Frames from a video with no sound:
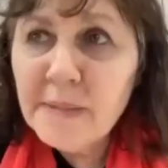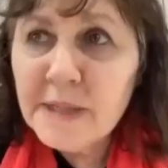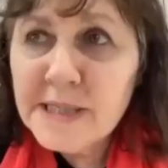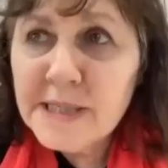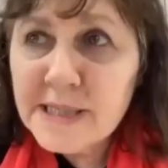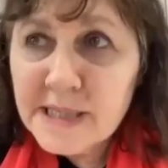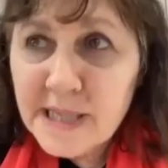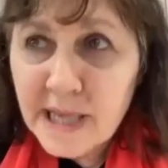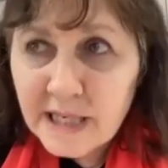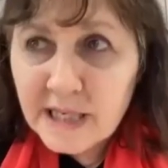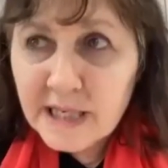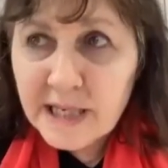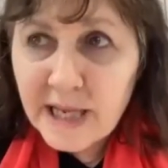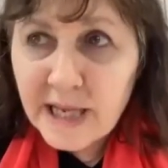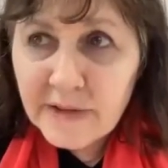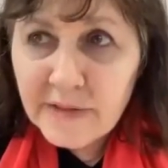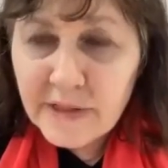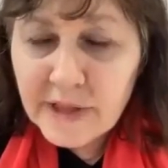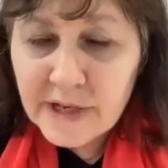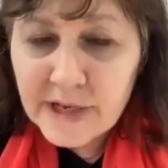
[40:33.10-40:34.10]
I must say
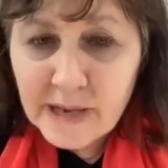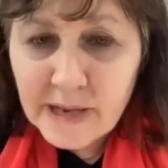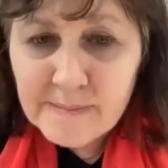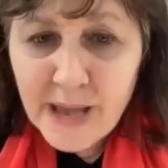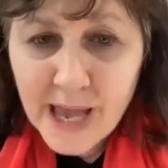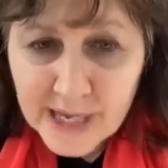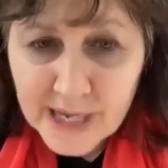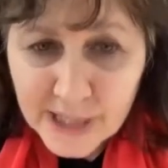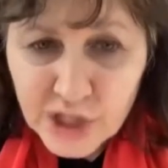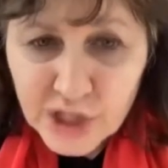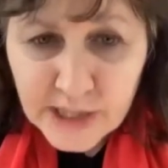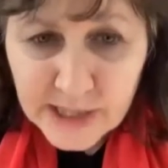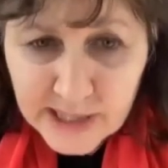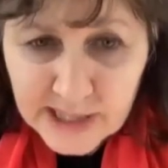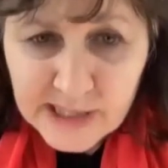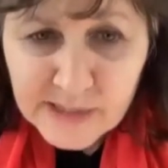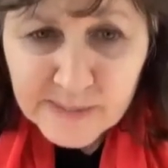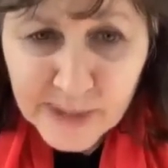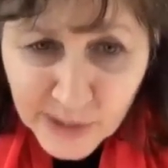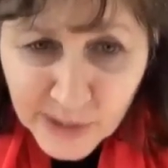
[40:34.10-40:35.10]
again that I'm actually
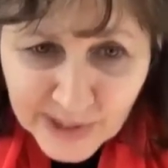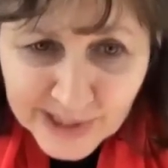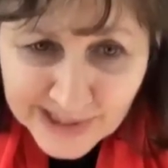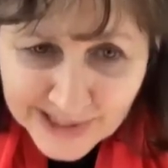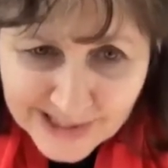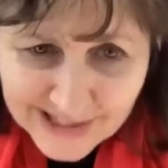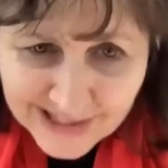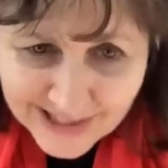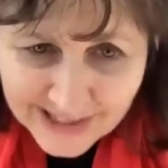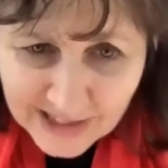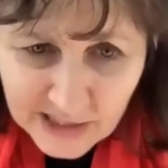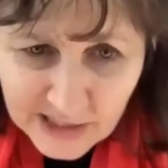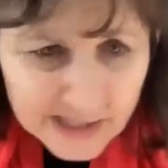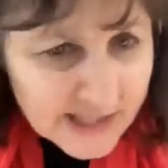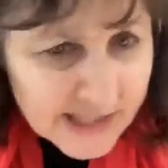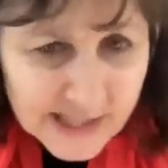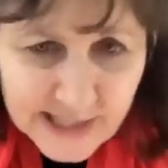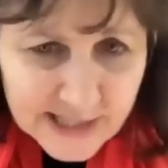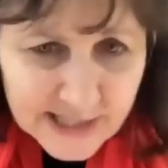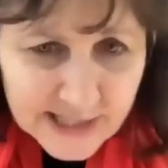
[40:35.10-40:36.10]
experiencing it.
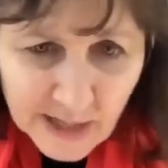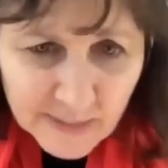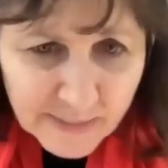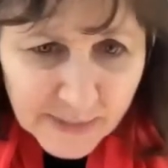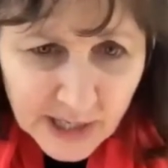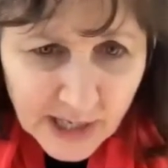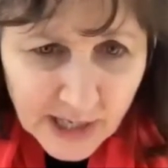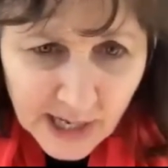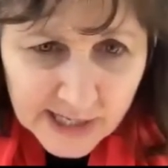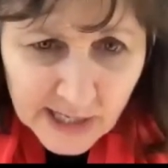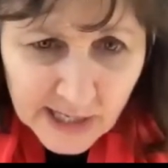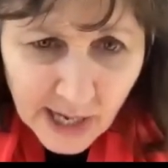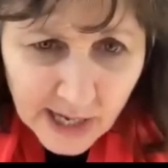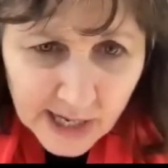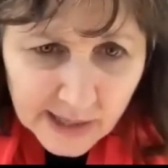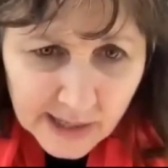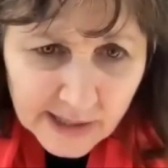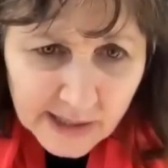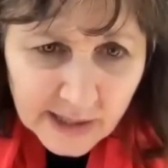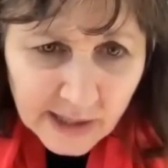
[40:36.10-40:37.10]
This isn't something
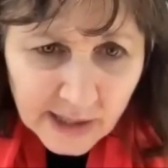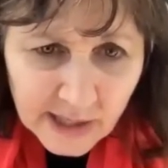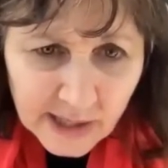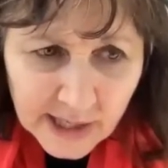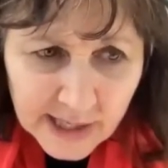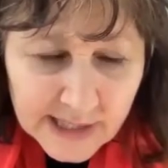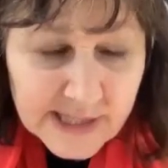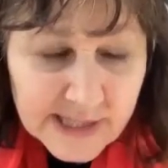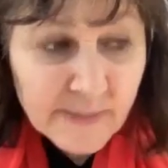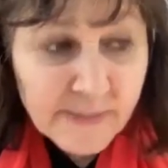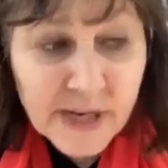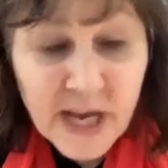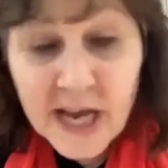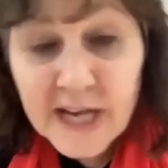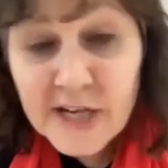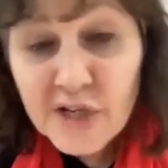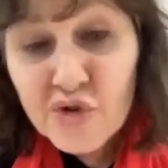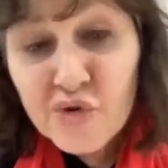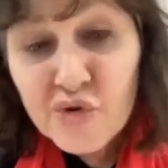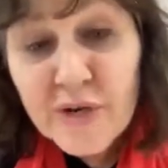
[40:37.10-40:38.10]
it's something
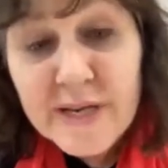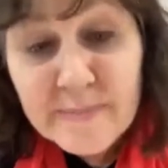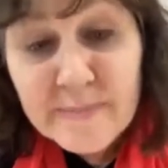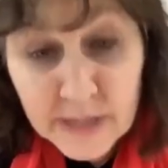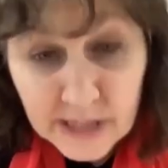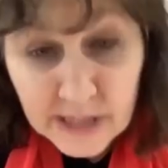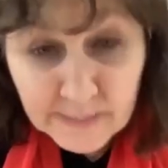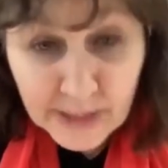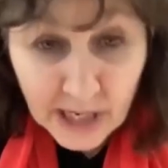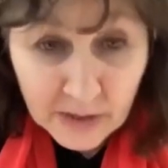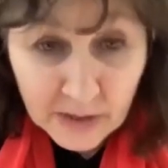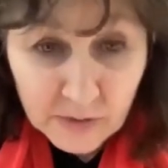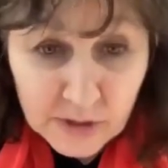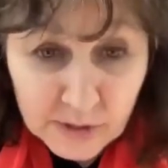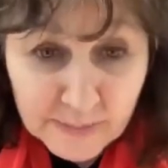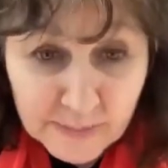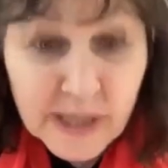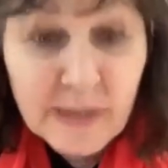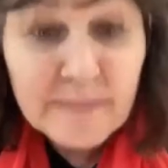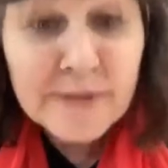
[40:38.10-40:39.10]
I dreamed
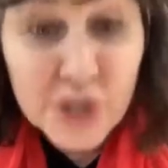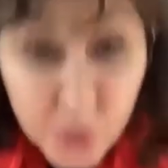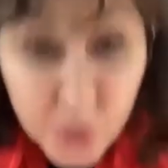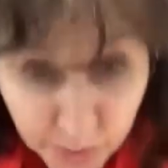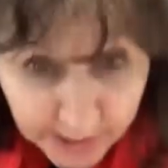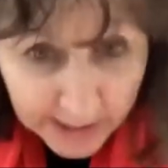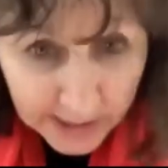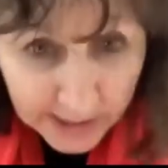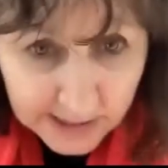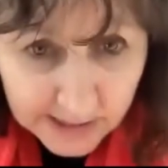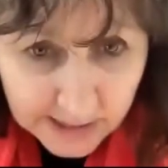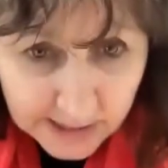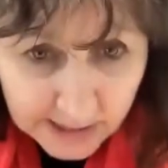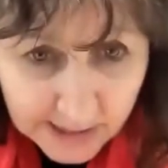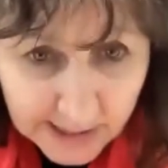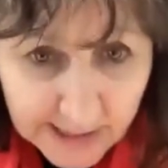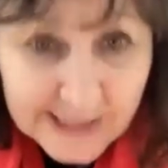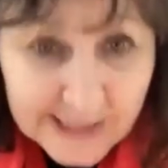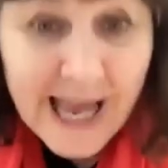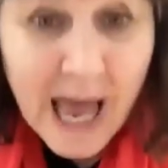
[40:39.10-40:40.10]
about, but I'm doing it.
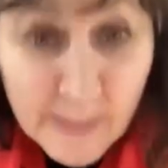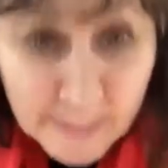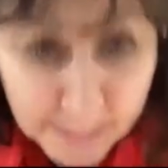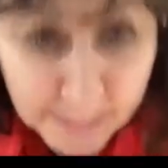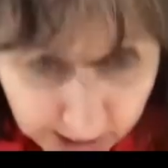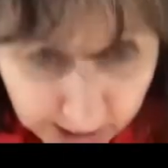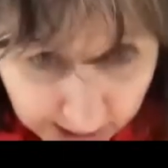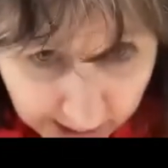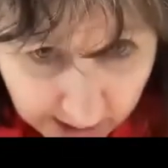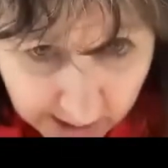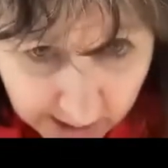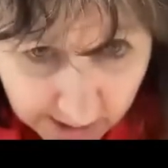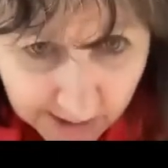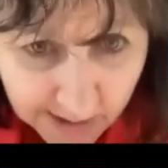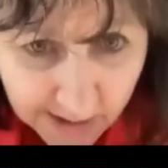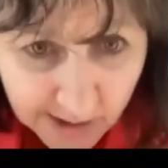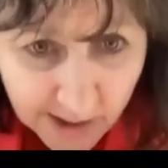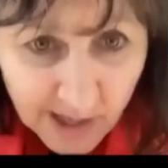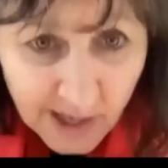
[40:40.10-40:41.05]
It's happening.